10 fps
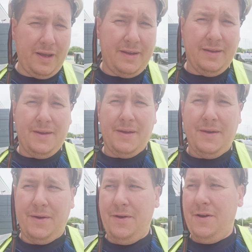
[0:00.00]
be.
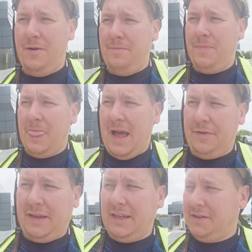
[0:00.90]

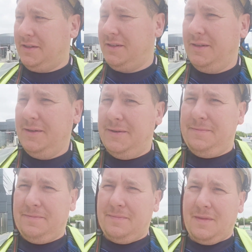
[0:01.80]
I think it's
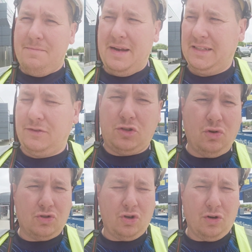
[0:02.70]
massive to
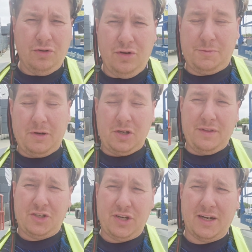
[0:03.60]
touch on, especially on
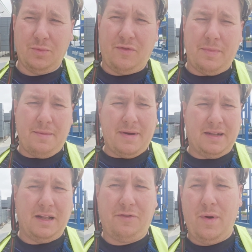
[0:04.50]
this channel, with it being
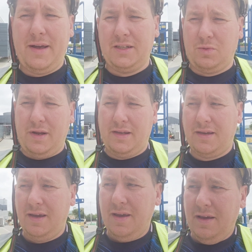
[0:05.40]
Mental Health Awareness
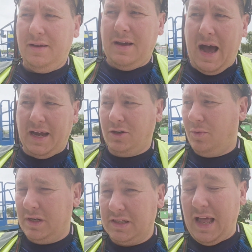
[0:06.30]
Week. I know
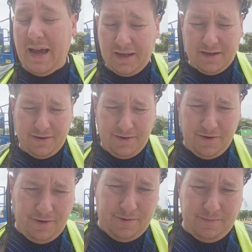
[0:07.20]
what it's like.
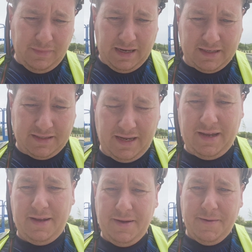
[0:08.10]
Like I
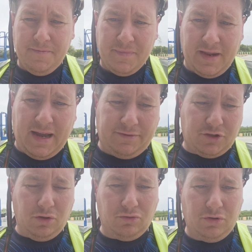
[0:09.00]
say, I have
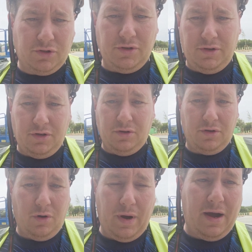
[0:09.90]
children,
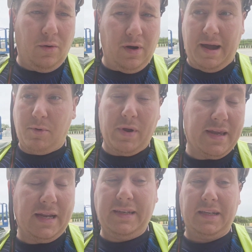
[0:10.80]
I'm a
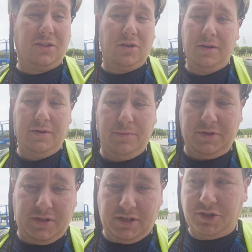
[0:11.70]
weekend dad to,
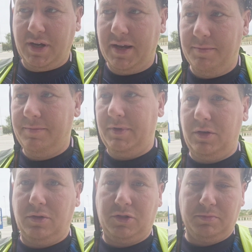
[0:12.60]
which is a shame.
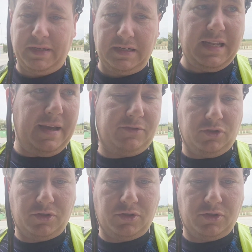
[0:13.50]
Sometimes life